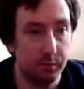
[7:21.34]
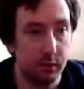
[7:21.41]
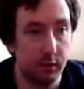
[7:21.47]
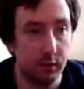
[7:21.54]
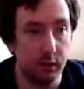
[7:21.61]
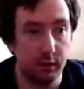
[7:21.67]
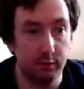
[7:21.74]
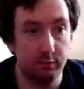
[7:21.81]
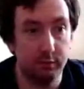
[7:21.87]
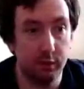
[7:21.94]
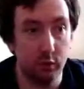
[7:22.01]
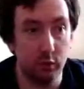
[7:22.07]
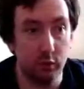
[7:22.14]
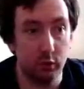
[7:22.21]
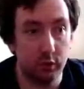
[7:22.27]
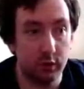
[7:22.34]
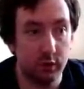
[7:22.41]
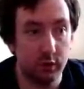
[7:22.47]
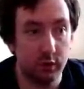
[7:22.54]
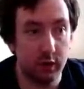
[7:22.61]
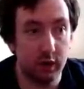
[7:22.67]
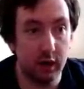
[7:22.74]
and then fill your
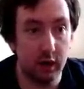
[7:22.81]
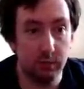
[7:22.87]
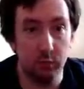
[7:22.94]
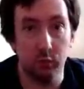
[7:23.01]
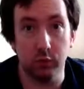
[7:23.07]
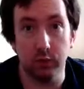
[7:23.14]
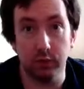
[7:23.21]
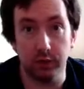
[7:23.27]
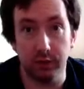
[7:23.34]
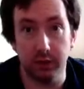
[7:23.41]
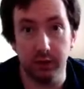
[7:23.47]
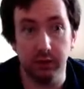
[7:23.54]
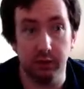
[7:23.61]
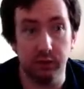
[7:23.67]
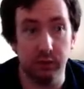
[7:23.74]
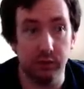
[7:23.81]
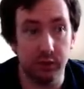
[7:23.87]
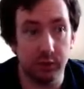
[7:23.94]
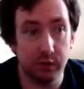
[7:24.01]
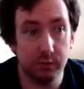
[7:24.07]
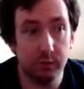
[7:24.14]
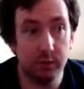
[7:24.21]
ammo, your grenades and your
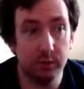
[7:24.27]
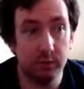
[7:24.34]
armour.